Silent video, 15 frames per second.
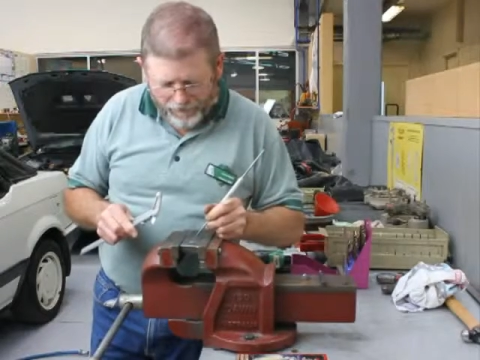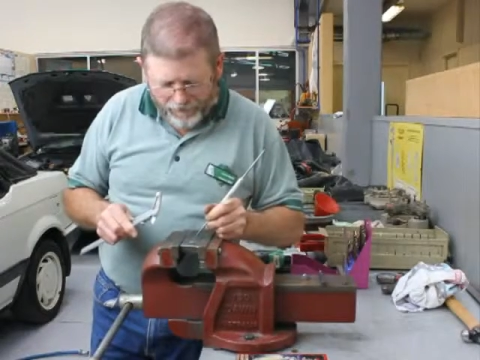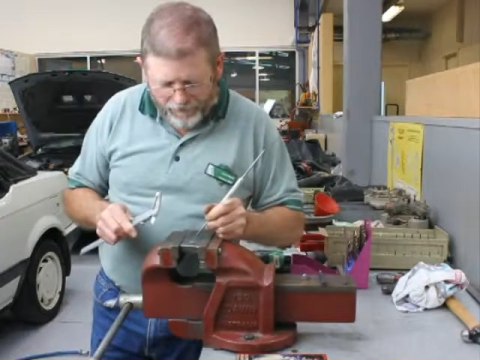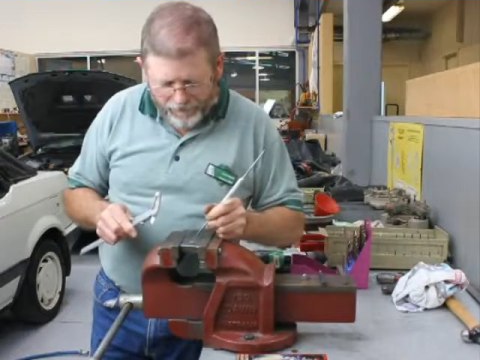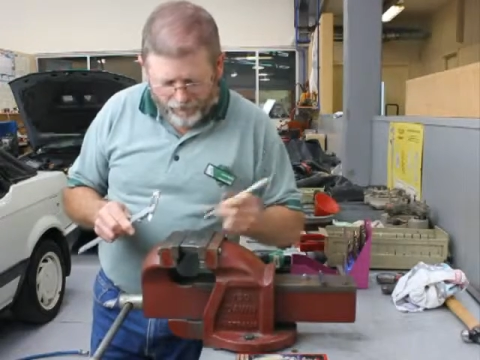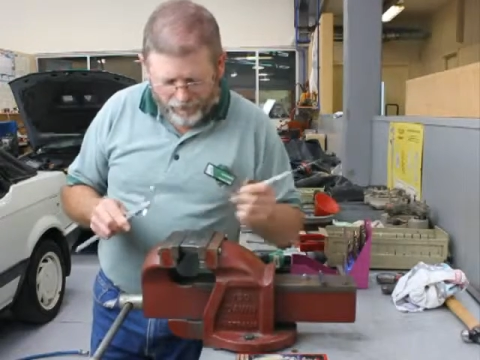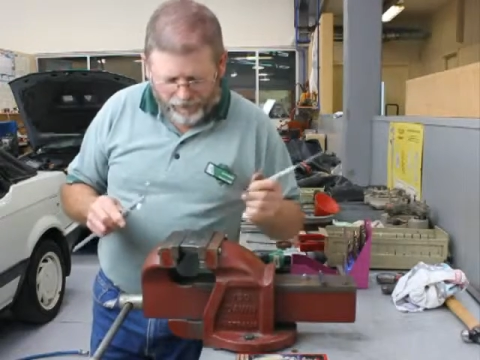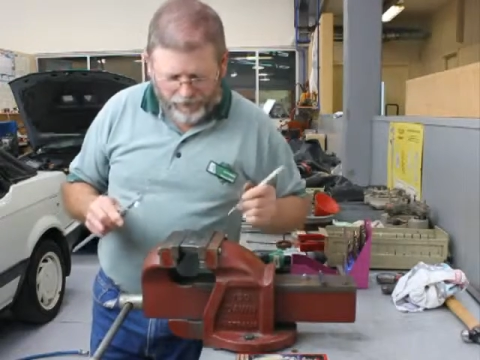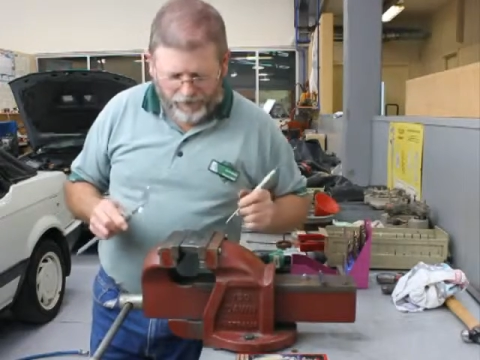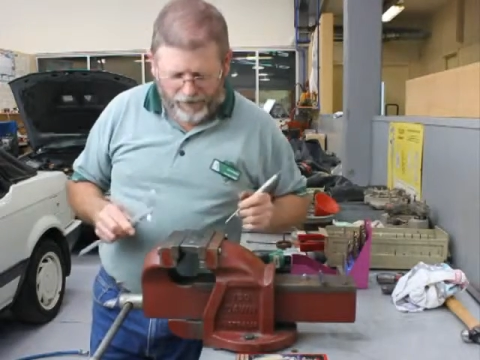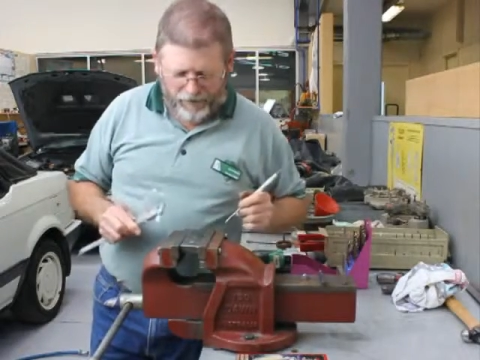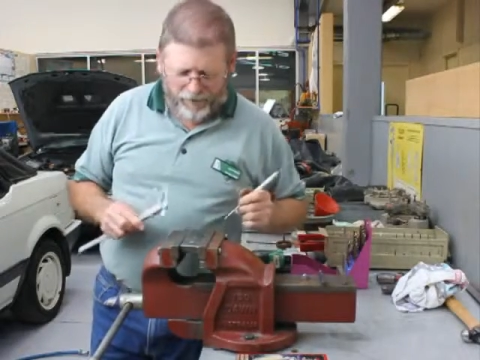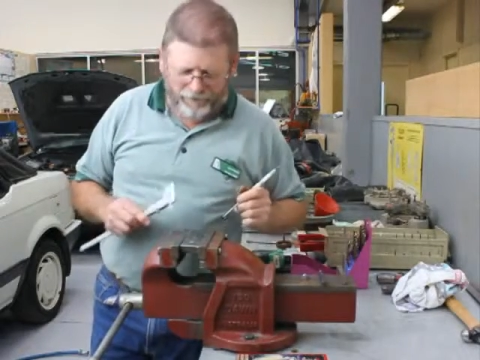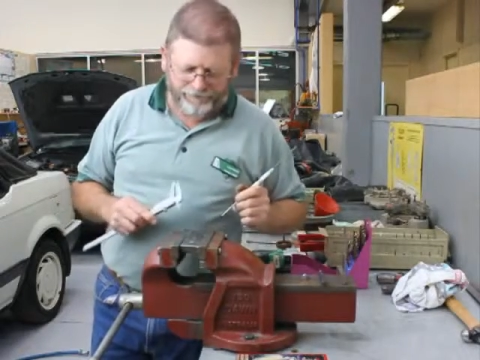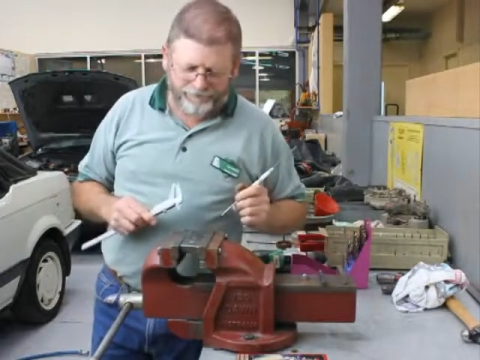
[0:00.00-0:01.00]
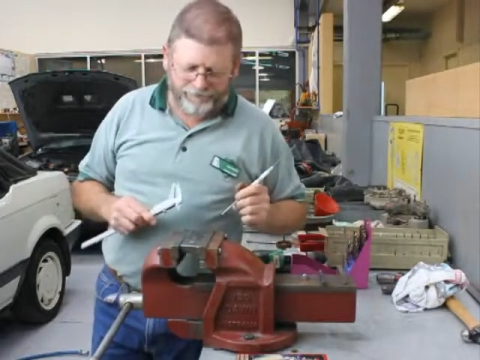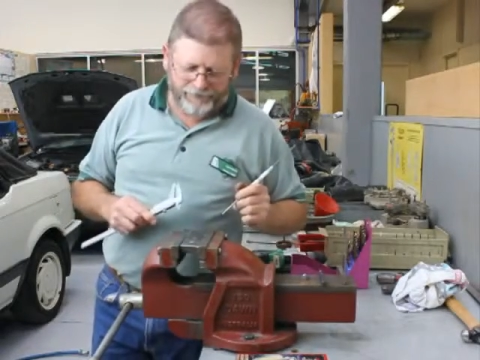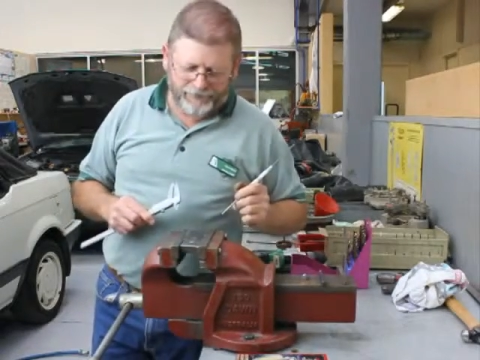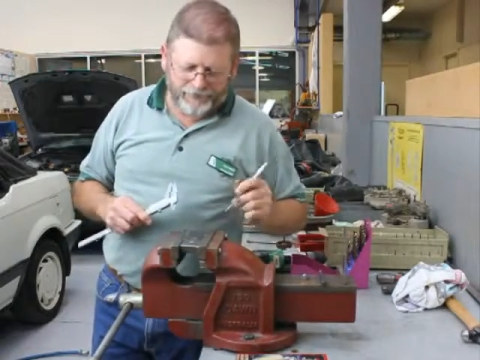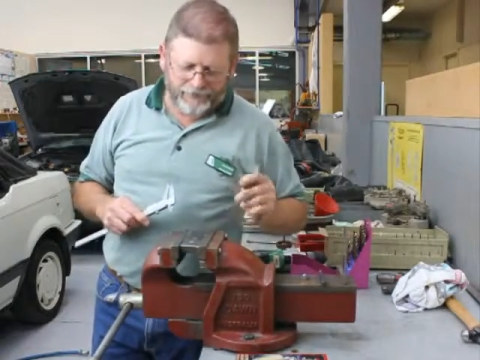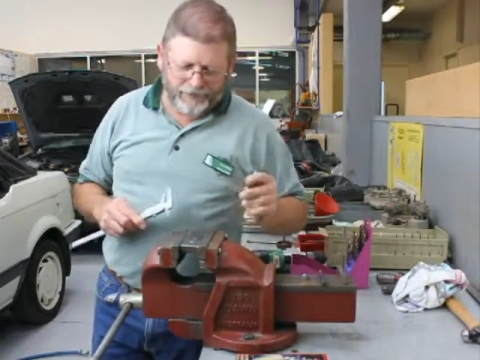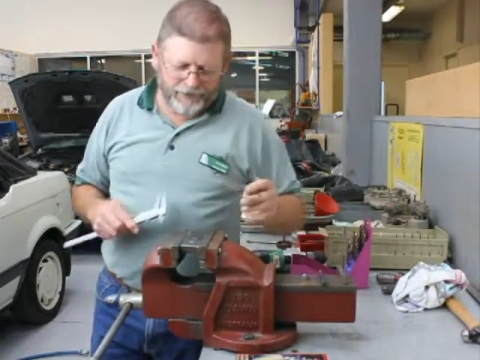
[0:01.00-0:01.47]
like so,
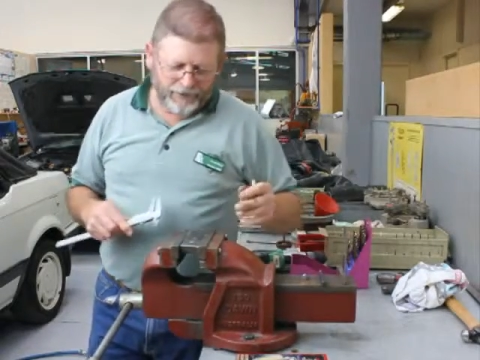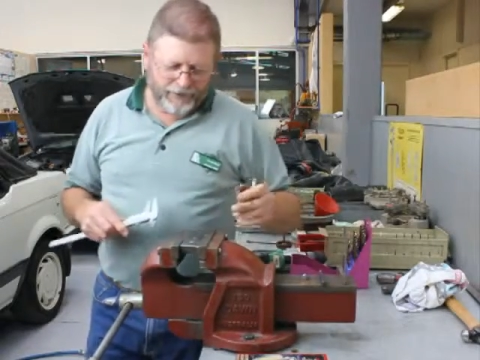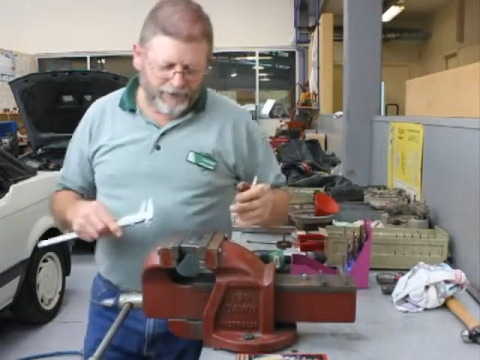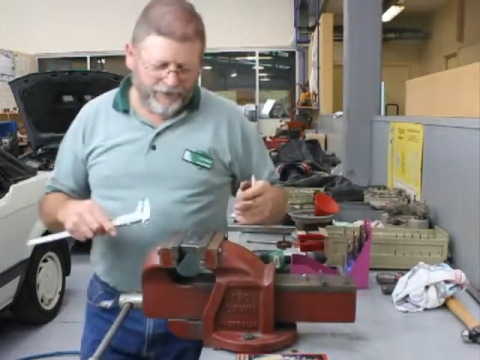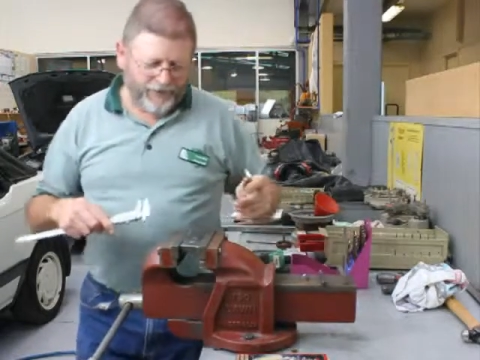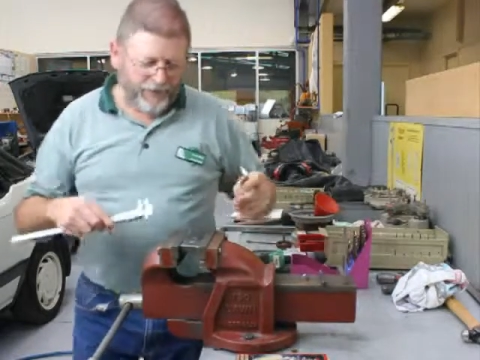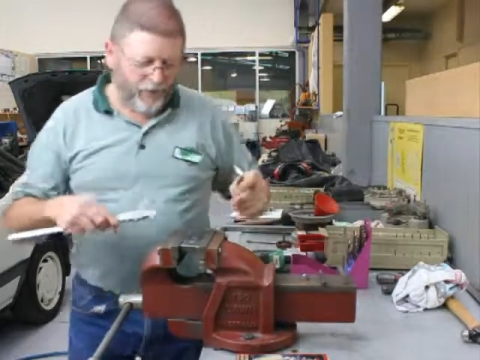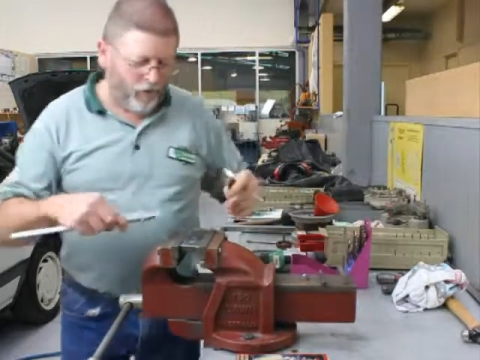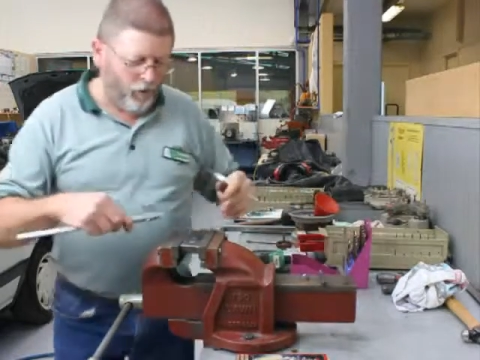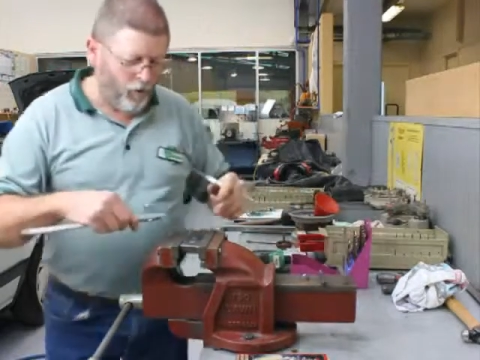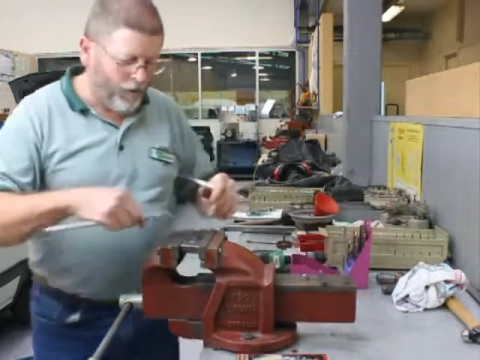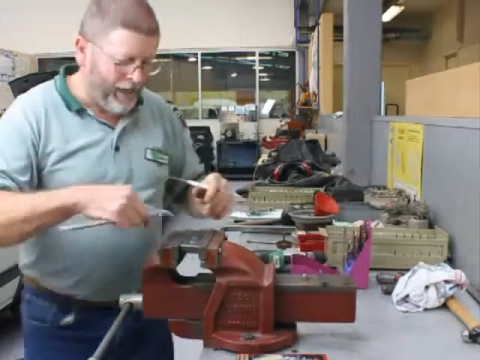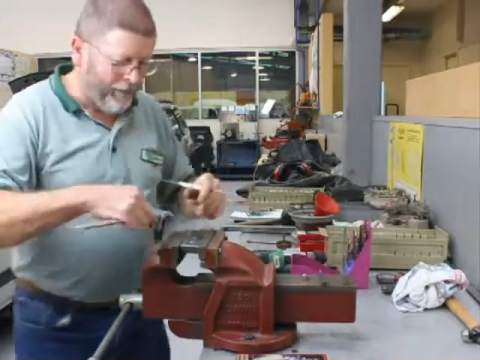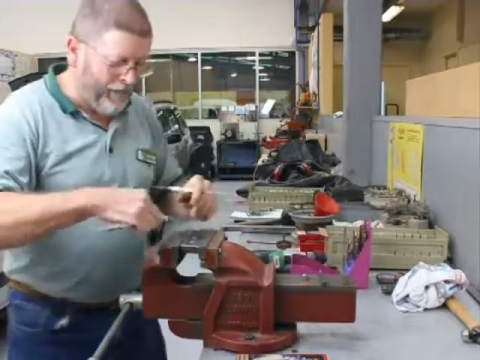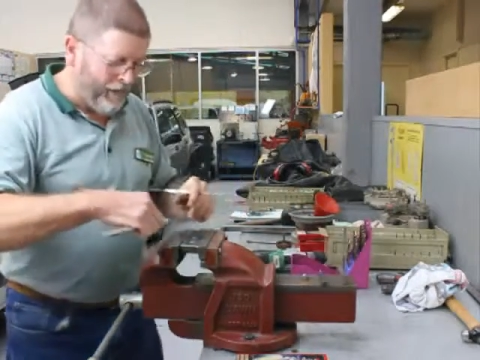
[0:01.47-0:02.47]
and then I'll come